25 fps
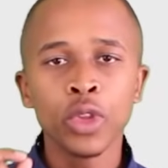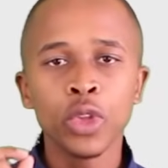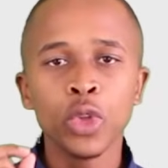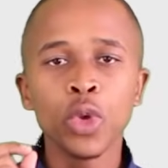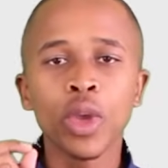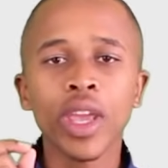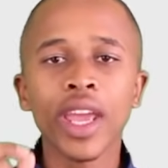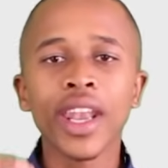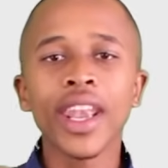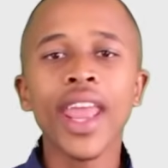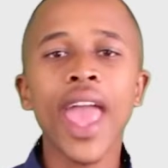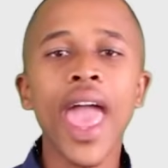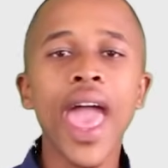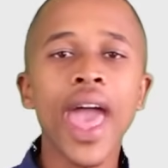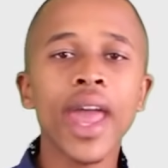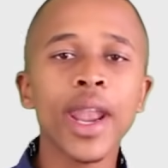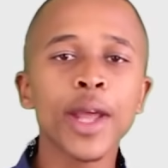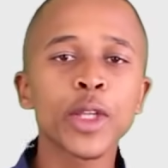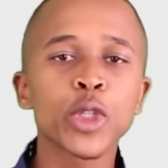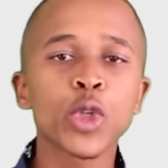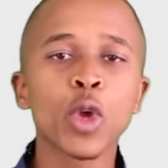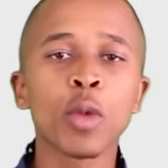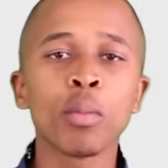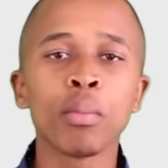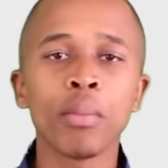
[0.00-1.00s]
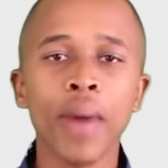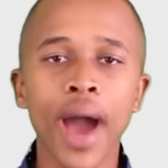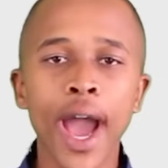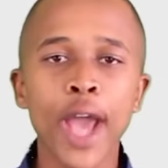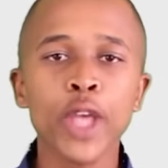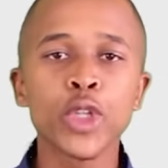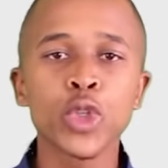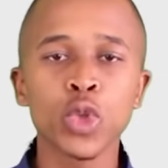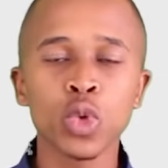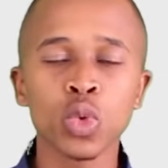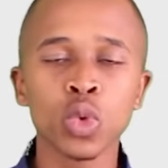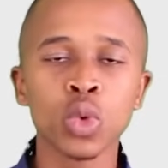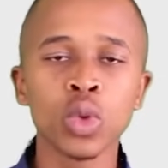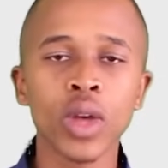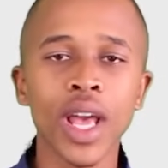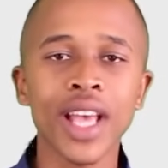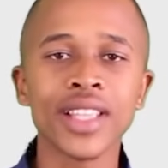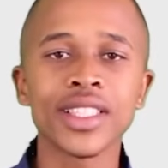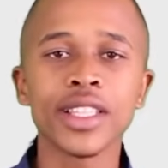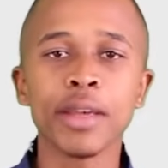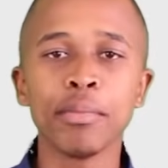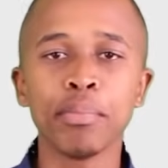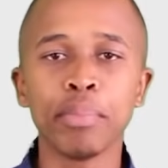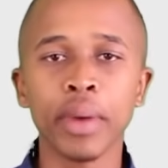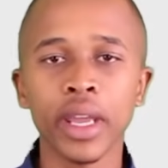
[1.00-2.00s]
you can add us on MySchool
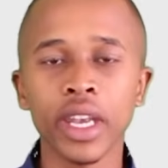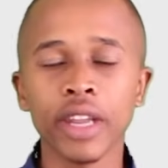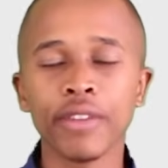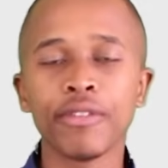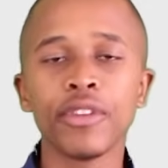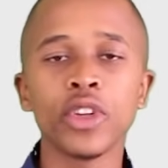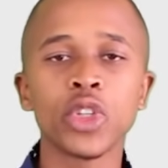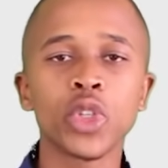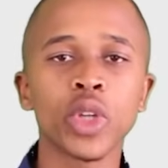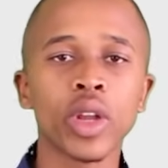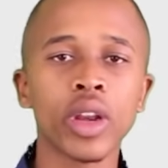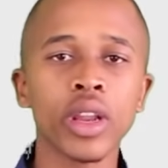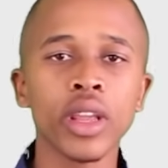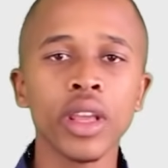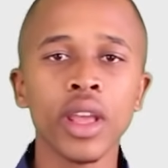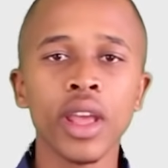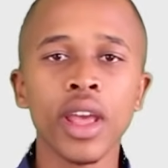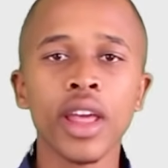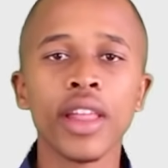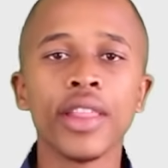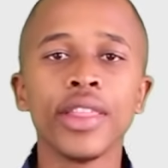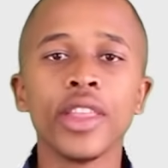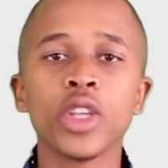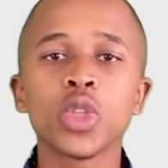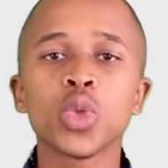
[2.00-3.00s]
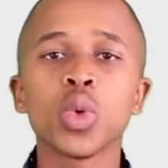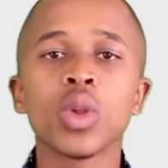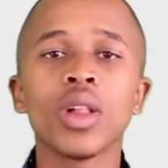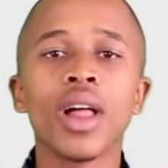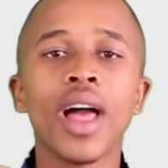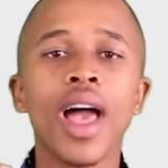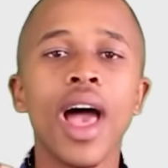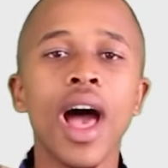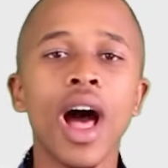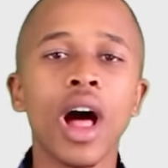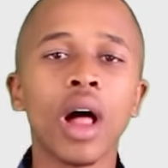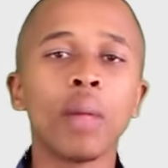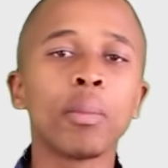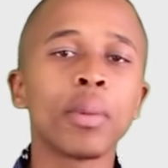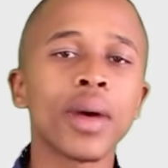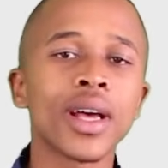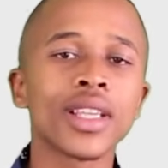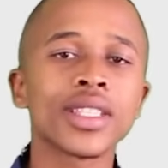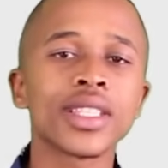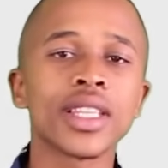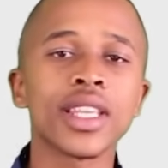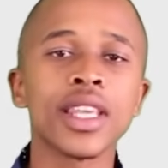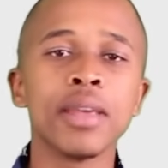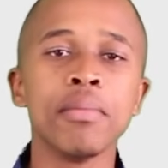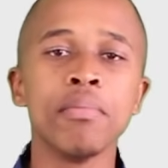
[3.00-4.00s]
as a beneficiary. This will help
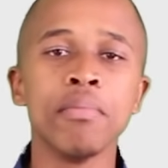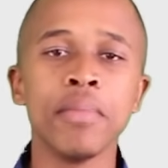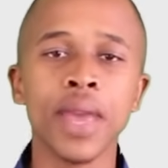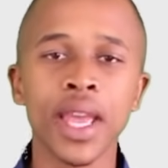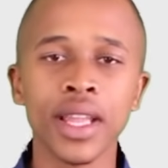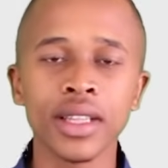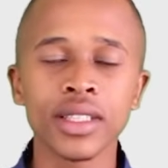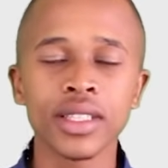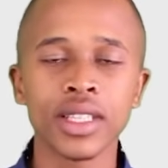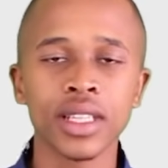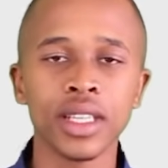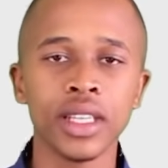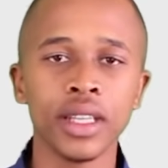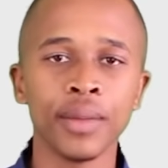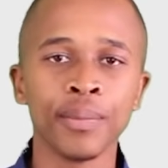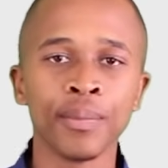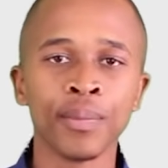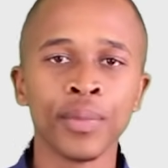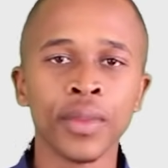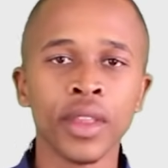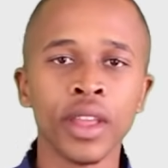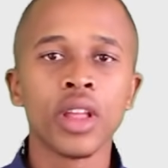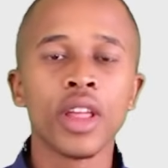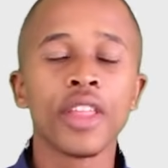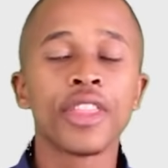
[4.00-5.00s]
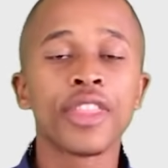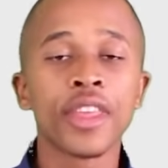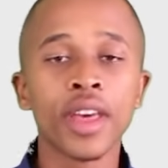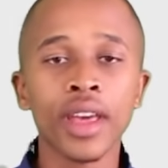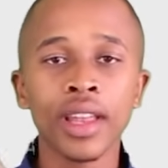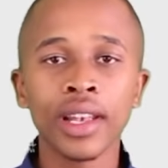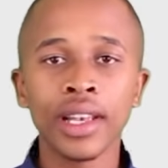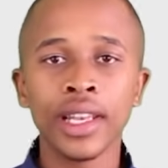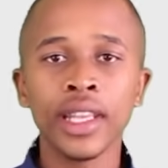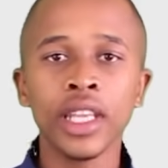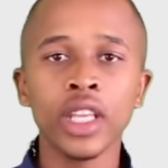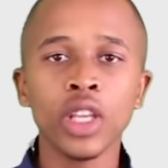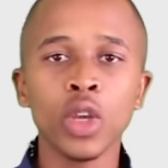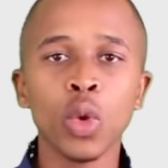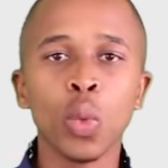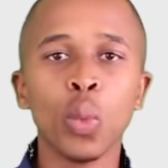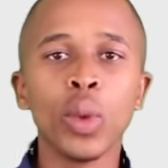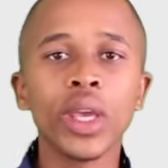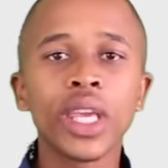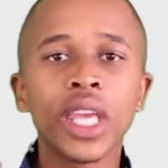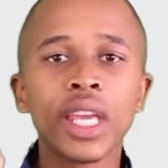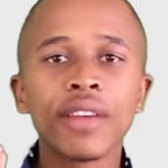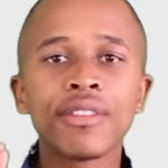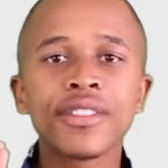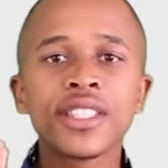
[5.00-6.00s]
us immensely. Thirdly, we
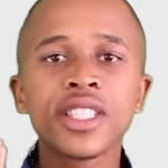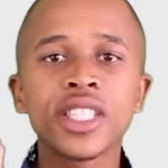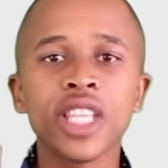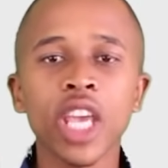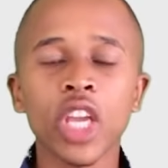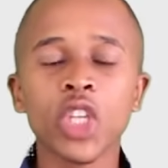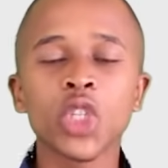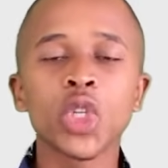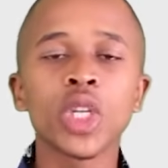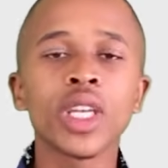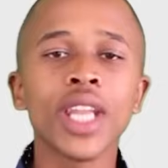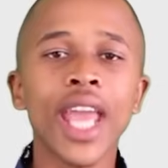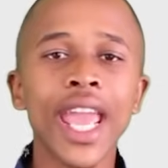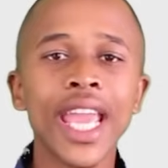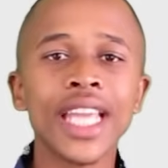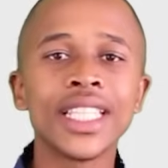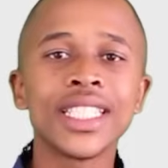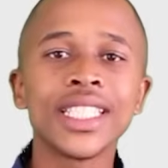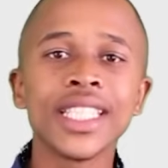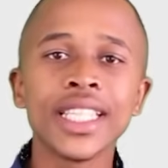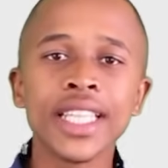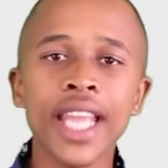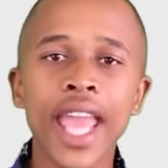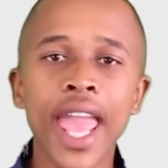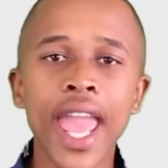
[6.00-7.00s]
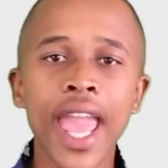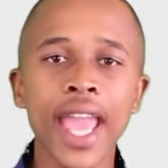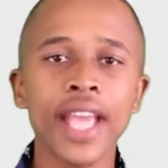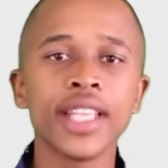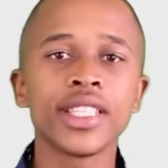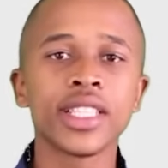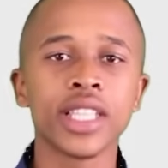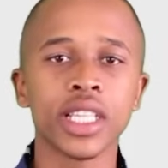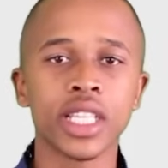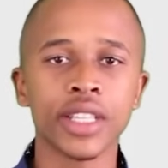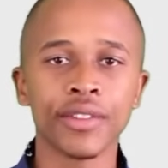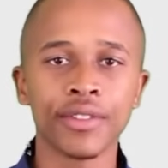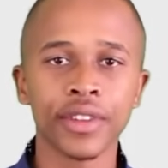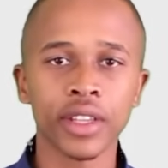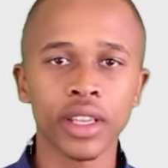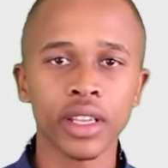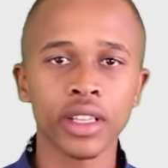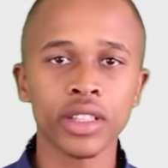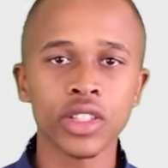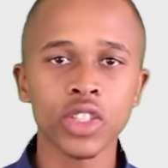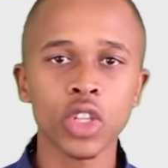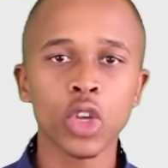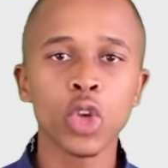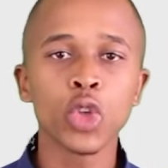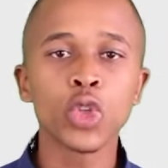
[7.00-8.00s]
give Section 18A
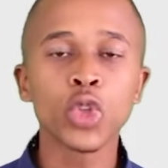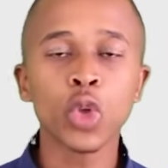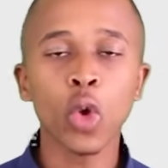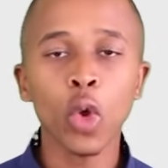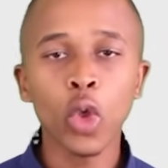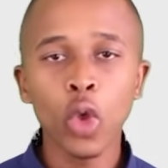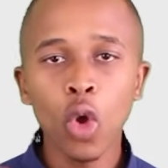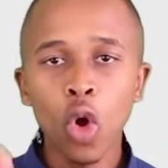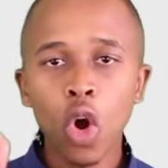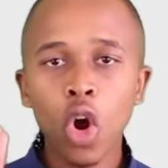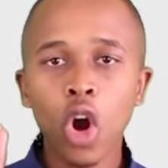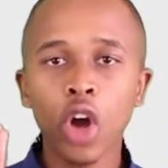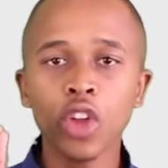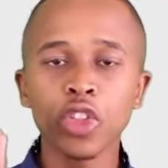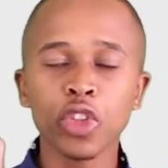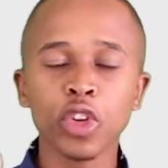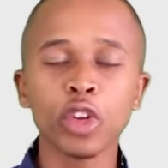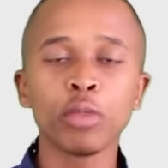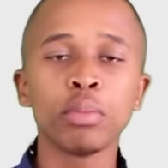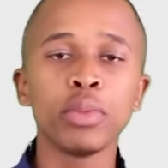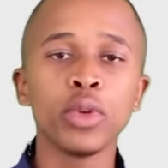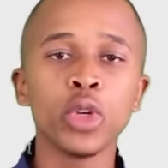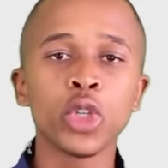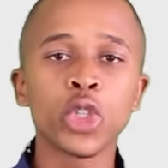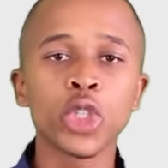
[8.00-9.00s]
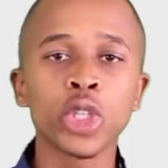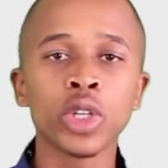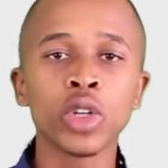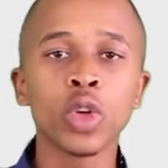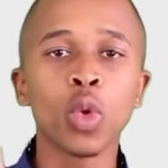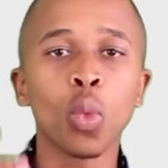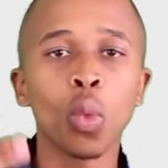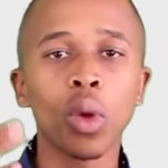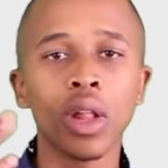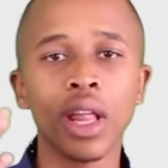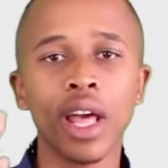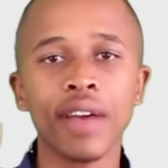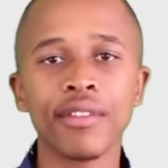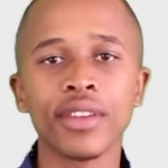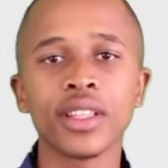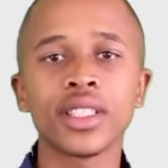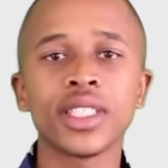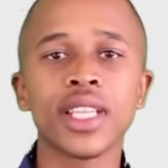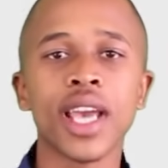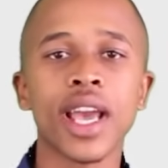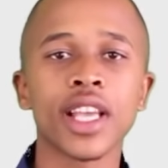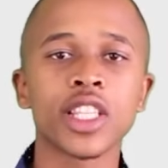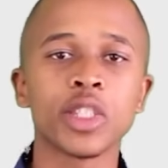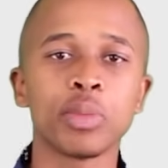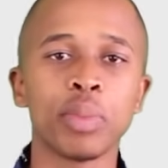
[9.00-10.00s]
certificates, so your contribution will have a
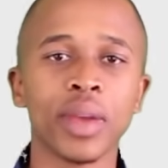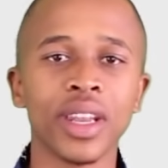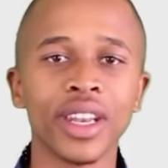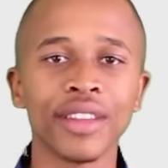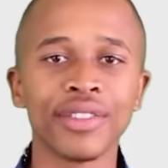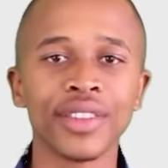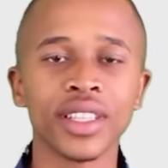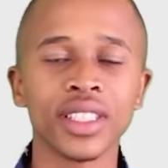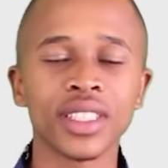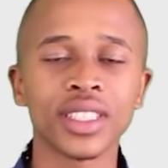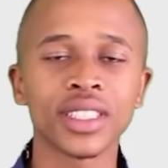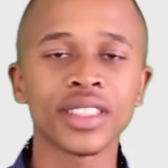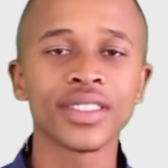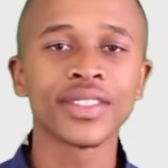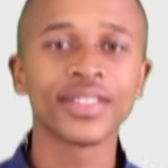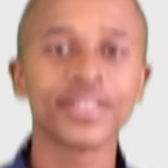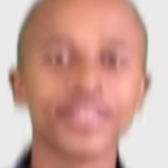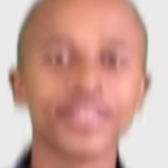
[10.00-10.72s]
tax benefit.